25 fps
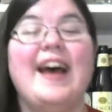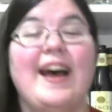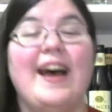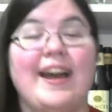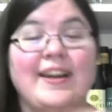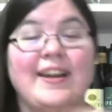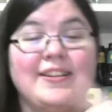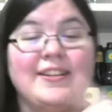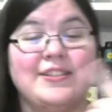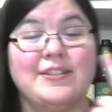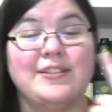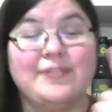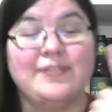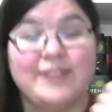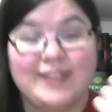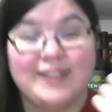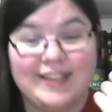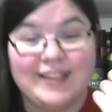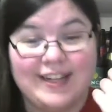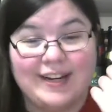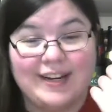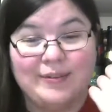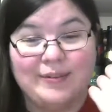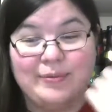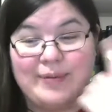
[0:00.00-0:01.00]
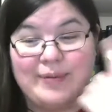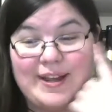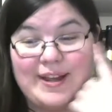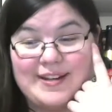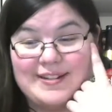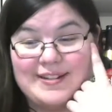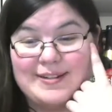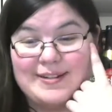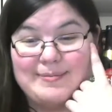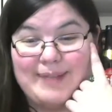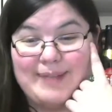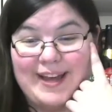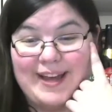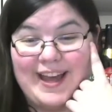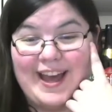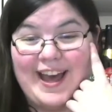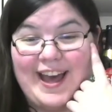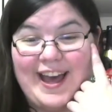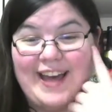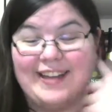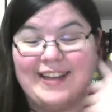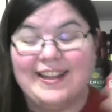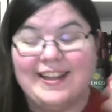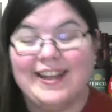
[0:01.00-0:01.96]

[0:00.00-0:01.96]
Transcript: I also feel that it went to my head.